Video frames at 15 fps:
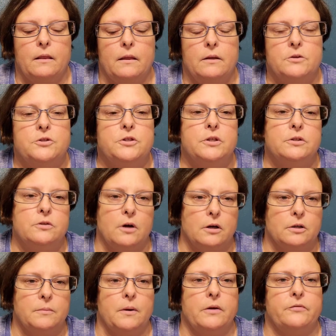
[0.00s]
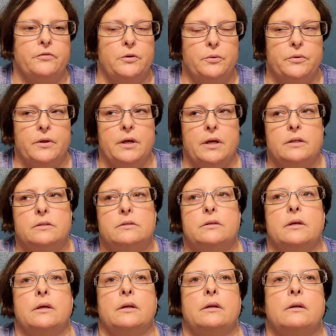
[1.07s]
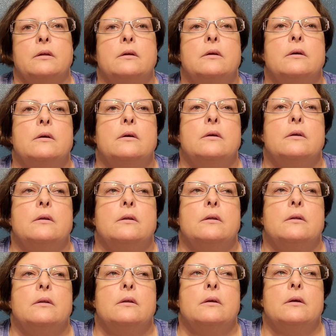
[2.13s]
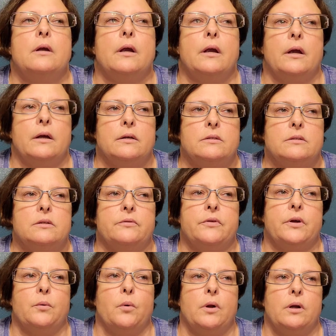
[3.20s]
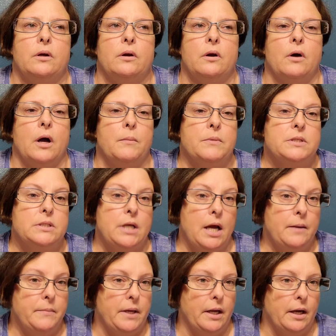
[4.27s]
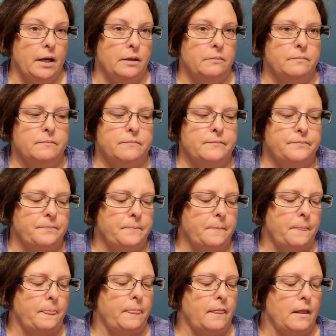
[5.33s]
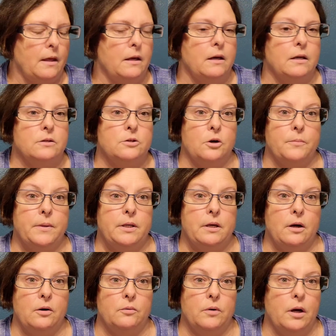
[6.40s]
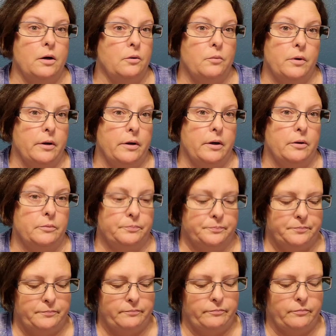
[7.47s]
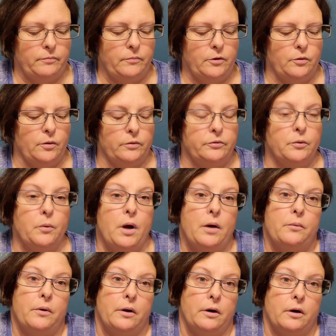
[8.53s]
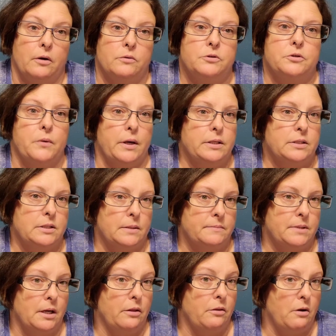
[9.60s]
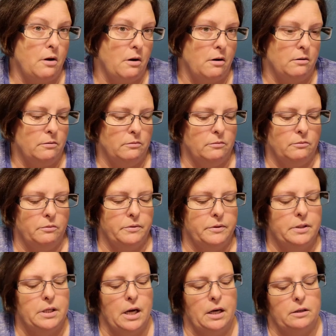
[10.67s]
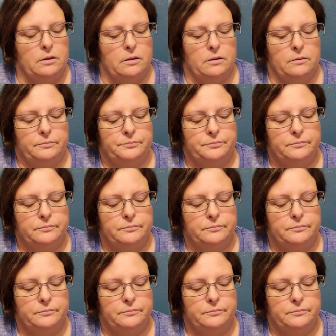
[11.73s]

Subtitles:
And she had talked about a few things and asked if he wanted to know how much time he had. And he told me, no, I don't want to know. So I said, well, I want to know. So I stepped out in the hall with the doctor.